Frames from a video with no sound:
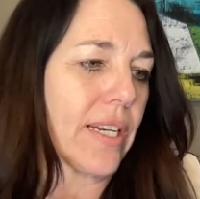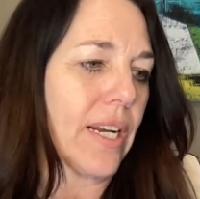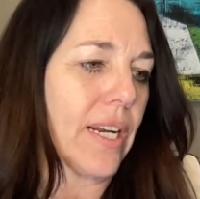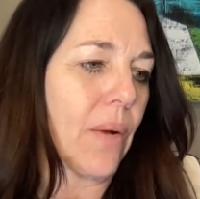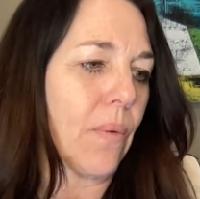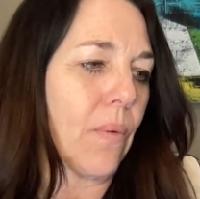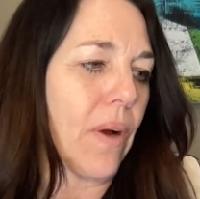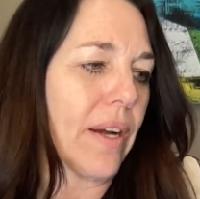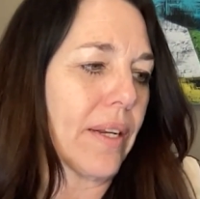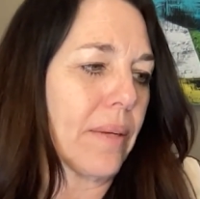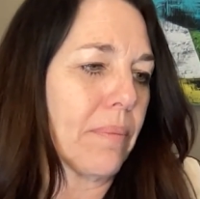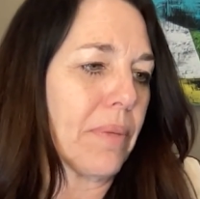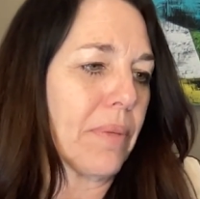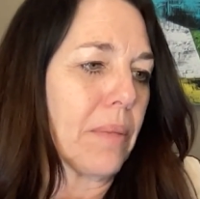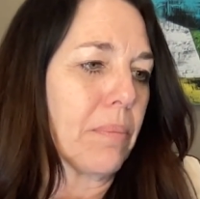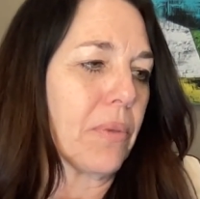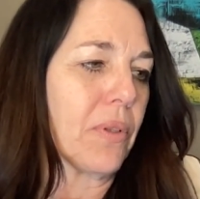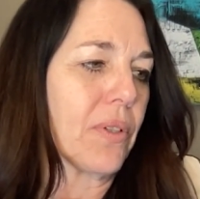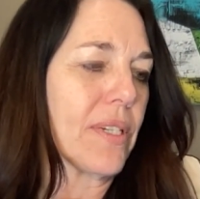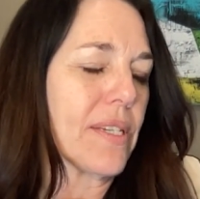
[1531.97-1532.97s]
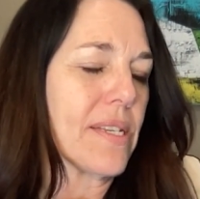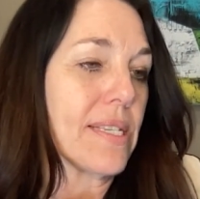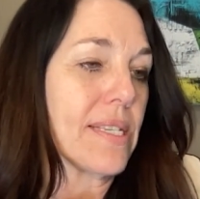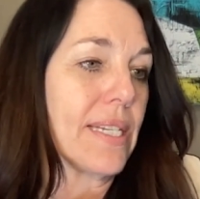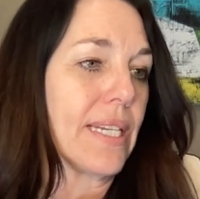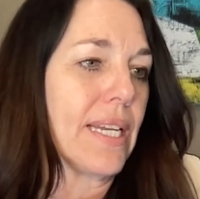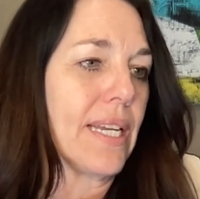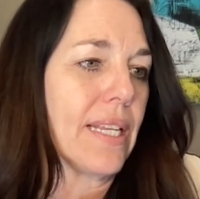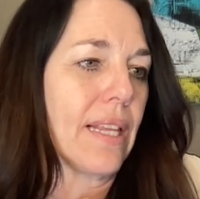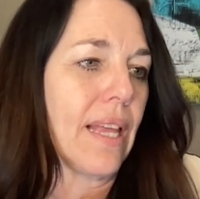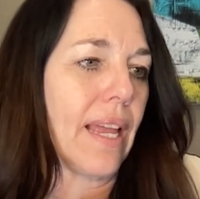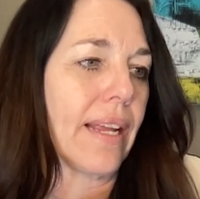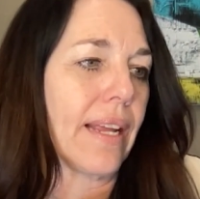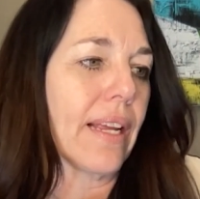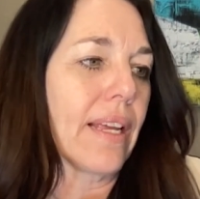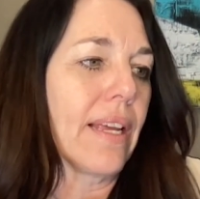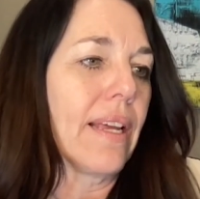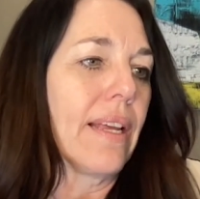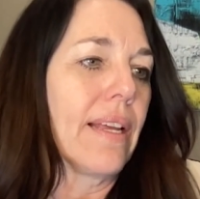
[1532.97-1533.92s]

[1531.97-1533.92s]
and I wanted people to see like,